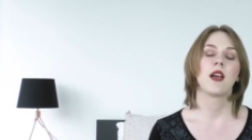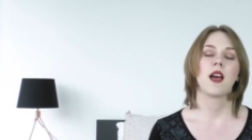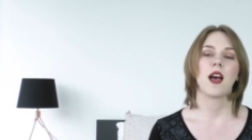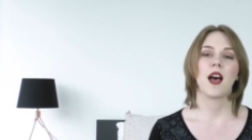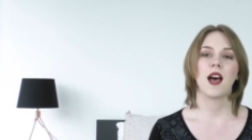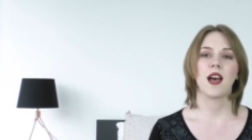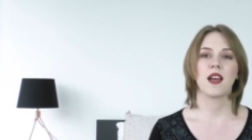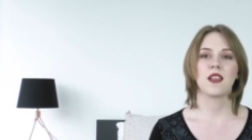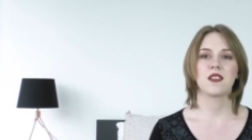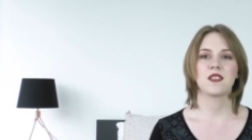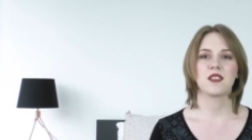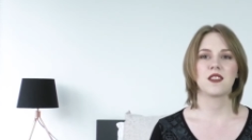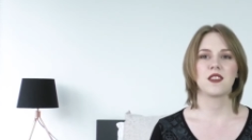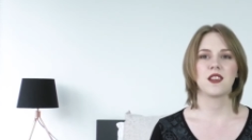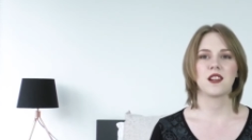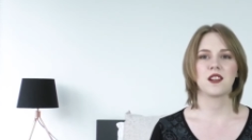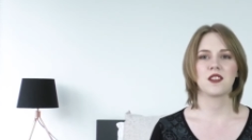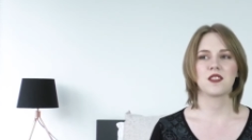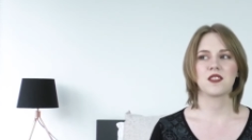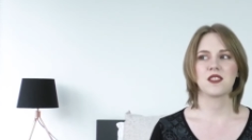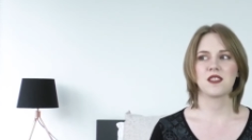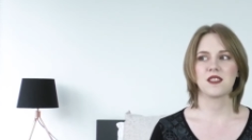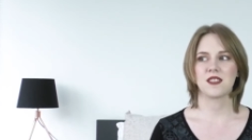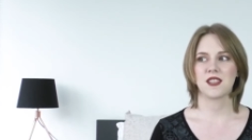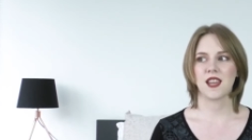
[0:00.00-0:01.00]
and they're
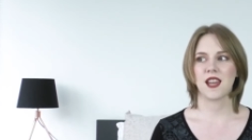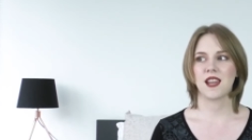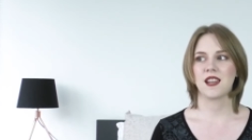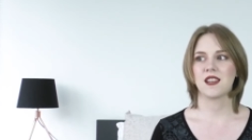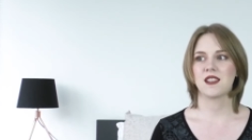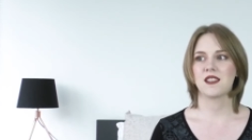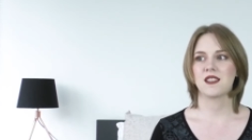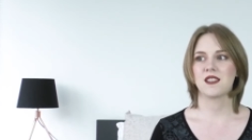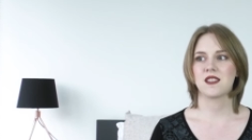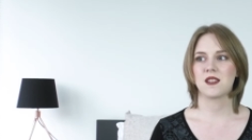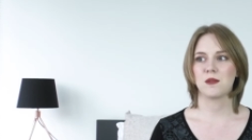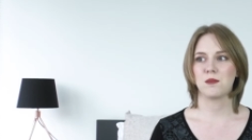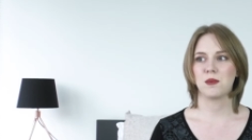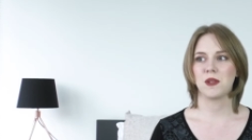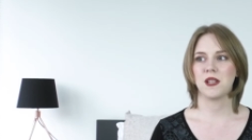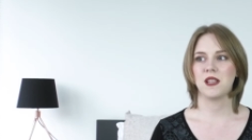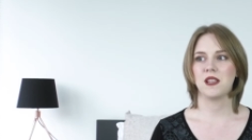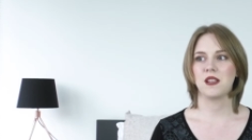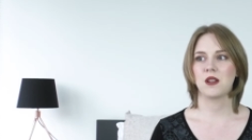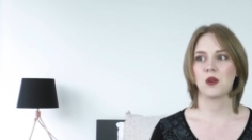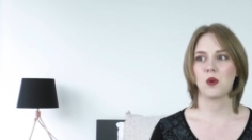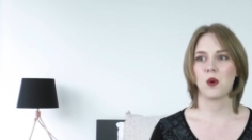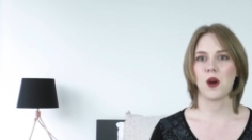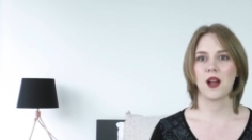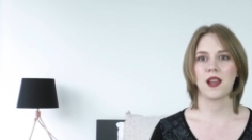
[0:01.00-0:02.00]
designed to be
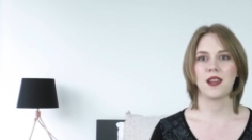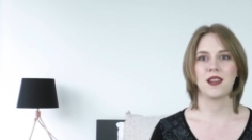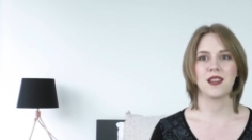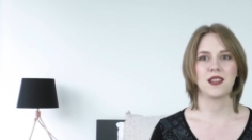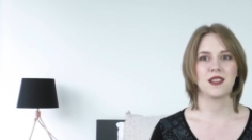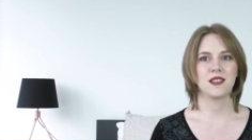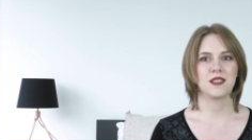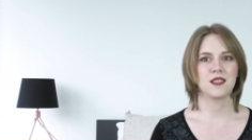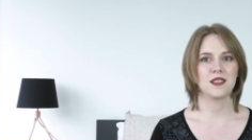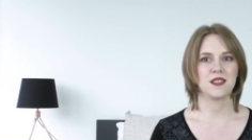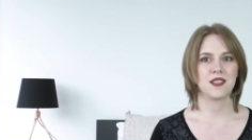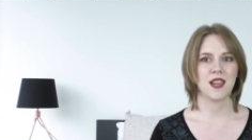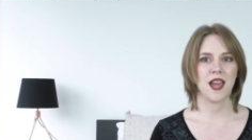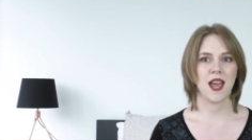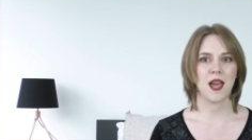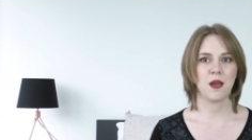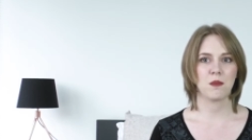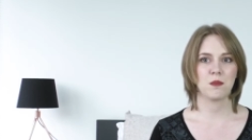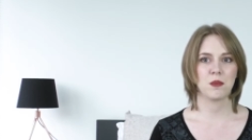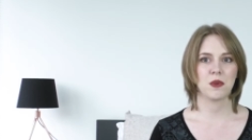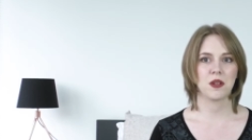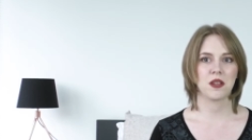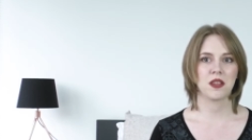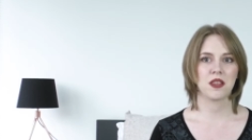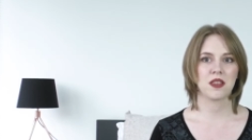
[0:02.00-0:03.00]
quite in
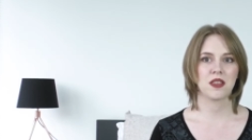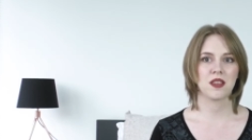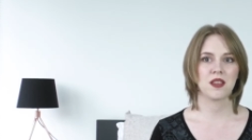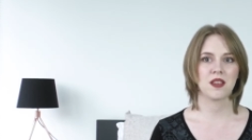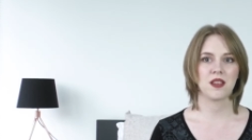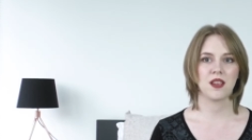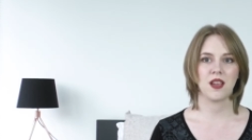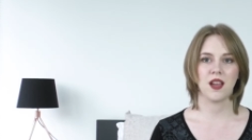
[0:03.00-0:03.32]
depth,